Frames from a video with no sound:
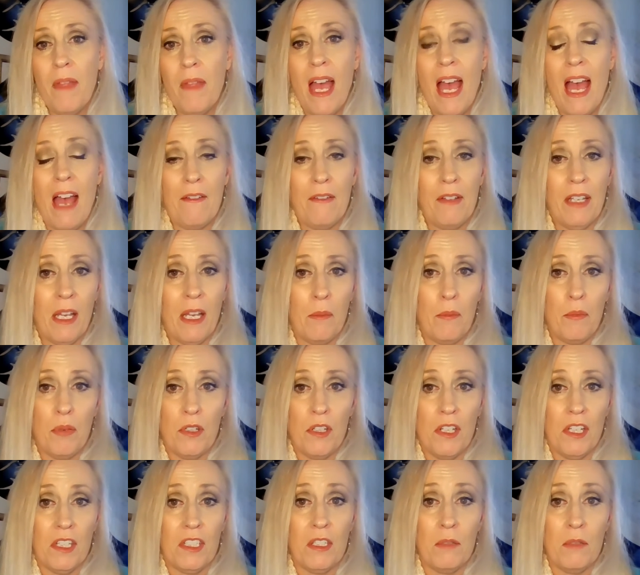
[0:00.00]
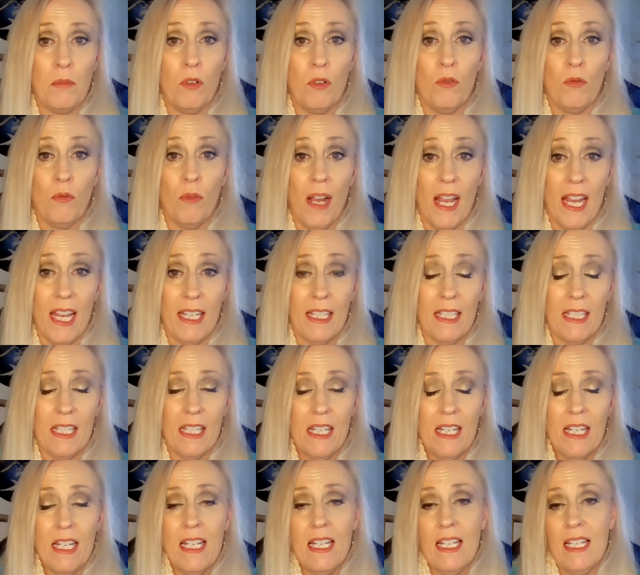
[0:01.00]
having a predictable rate
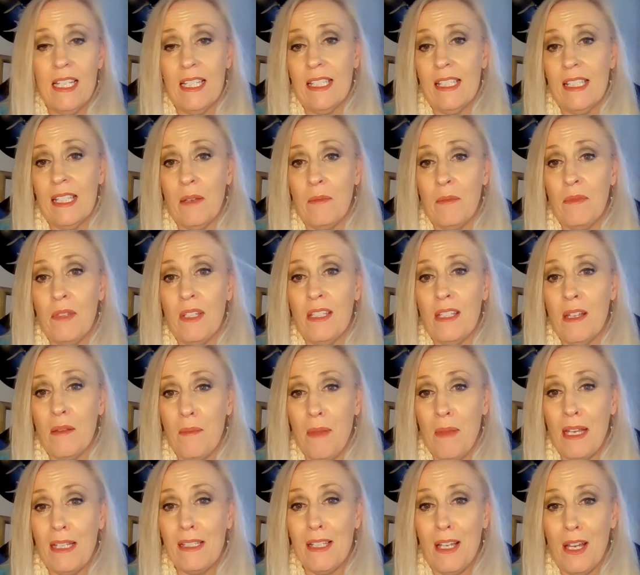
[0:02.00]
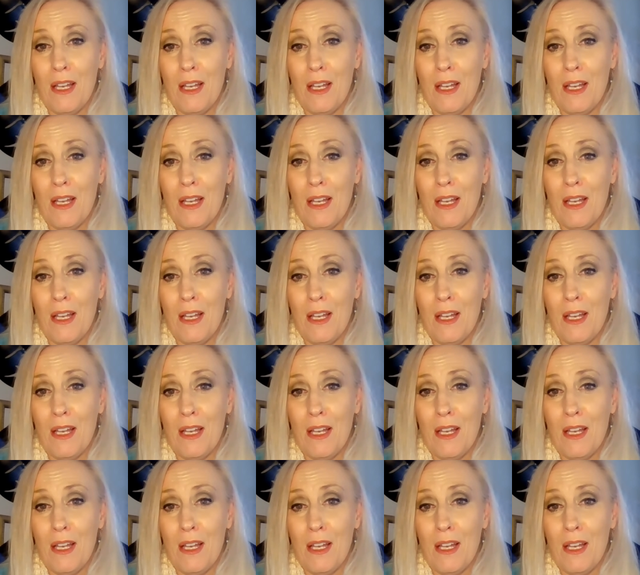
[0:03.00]
is something that makes